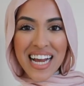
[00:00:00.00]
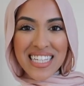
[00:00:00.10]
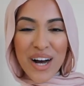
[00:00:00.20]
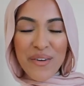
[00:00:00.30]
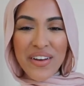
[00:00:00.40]
next
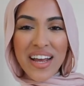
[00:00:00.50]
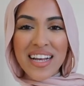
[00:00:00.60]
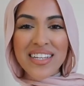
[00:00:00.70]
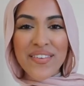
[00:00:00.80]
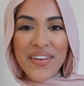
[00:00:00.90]
outfit
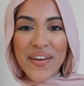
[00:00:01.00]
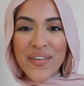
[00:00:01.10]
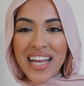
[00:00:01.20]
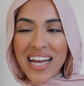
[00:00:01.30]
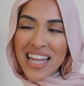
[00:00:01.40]
is a
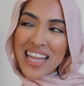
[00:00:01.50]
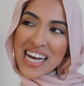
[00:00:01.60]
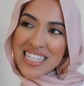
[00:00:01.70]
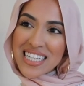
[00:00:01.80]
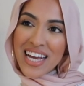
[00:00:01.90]
very
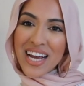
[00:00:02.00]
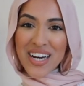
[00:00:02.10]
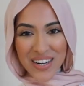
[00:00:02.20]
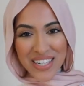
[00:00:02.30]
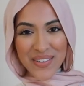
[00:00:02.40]
classic
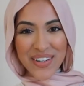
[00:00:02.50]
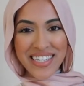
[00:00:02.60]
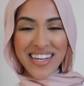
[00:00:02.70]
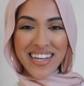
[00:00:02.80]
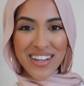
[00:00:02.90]

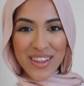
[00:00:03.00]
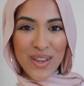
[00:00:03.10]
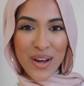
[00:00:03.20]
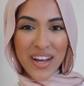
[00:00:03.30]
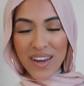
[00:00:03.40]
graduation
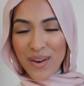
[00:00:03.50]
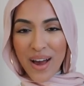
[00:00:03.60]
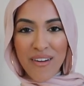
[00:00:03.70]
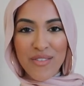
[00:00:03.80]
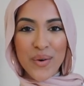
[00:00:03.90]
look. You
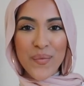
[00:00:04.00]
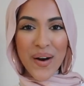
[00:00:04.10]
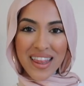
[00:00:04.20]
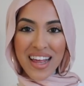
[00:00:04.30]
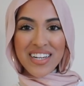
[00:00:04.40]
have your
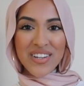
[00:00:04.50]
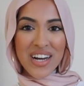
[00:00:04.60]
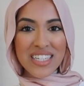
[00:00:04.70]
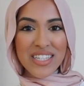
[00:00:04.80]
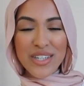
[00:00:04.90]
wide leg
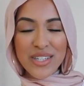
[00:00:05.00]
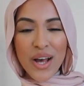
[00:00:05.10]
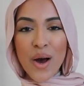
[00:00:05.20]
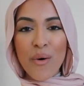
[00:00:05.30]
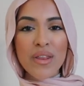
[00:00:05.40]
trousers
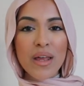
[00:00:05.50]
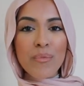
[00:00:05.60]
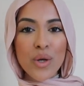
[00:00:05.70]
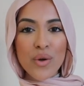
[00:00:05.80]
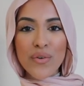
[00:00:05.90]
with a
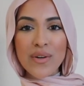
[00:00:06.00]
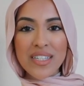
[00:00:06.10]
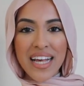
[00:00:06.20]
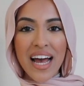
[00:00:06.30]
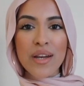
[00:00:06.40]
beautiful
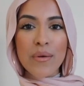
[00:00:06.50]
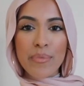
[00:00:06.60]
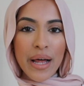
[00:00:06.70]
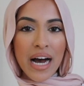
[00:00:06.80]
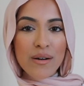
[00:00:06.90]
satin
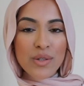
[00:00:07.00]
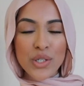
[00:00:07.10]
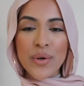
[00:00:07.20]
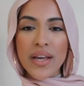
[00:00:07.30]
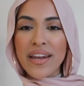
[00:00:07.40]
blouse.
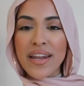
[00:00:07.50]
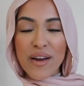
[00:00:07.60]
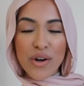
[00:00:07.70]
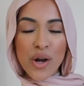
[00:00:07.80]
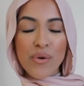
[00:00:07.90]
You can
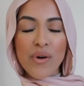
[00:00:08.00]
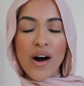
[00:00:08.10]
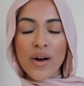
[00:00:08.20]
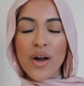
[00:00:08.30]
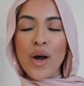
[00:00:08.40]
never go
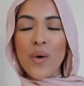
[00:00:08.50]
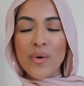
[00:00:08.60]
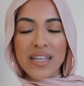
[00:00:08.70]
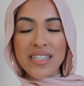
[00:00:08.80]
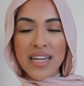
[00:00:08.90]
wrong
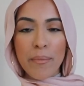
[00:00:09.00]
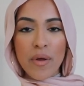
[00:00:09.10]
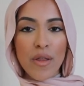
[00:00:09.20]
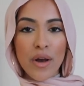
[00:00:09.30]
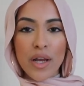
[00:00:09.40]
with this type
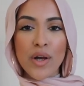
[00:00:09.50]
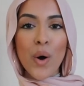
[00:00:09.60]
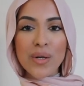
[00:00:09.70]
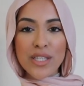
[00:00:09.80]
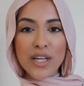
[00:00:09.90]
of look. It
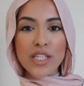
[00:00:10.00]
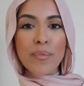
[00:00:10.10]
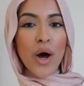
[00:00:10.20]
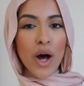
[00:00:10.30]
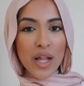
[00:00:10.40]
always looks
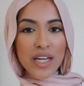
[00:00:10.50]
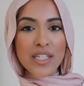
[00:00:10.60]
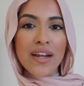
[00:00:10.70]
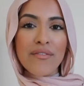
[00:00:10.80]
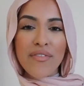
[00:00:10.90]
polished
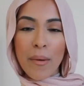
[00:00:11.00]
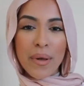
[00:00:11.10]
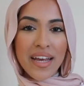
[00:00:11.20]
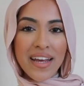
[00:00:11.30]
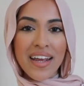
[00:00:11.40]
and
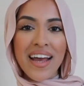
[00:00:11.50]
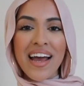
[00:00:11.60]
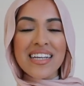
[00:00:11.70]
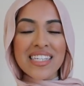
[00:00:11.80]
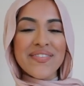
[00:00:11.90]
feminine
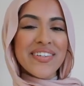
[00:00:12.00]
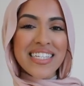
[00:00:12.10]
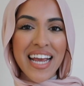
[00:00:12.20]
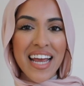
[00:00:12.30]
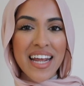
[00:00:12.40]
and
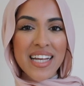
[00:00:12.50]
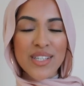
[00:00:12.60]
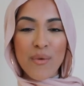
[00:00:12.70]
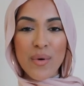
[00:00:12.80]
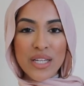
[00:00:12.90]
sophisticated,
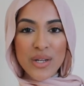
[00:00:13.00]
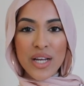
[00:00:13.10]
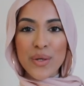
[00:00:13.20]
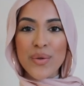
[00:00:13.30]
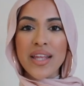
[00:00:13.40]
so I wanted to
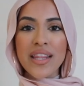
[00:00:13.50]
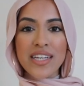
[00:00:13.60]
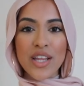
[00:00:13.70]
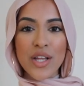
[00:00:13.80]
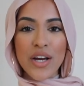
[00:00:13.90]
include
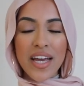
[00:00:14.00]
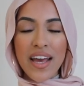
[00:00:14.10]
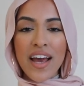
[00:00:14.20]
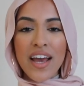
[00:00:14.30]
this look.